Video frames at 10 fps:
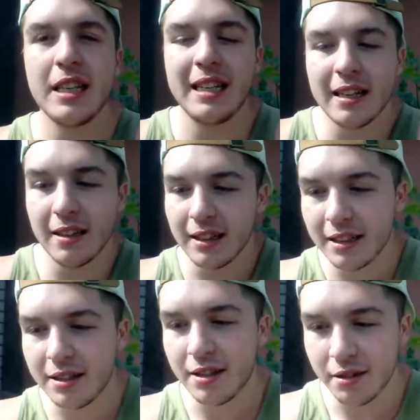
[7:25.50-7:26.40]
knows he
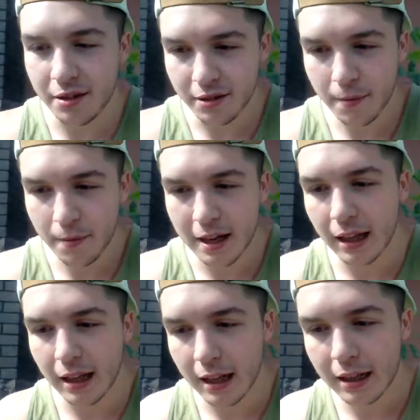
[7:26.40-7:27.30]
killed it too.
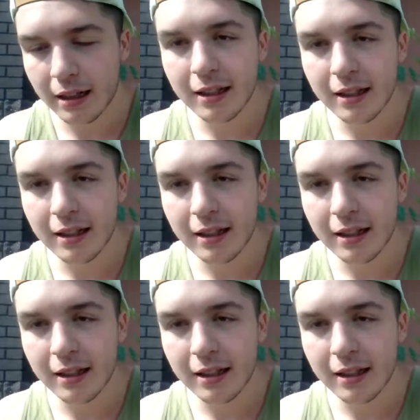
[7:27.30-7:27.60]
And, like,